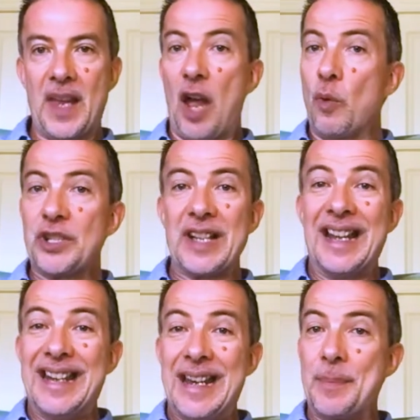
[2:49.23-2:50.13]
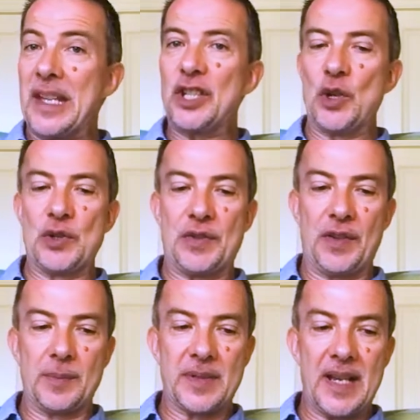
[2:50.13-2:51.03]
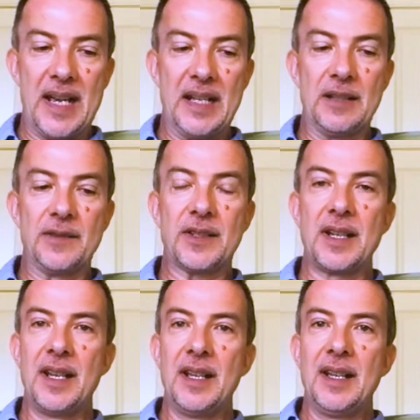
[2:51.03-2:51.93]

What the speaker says: It wasn't a name they chose for themselves.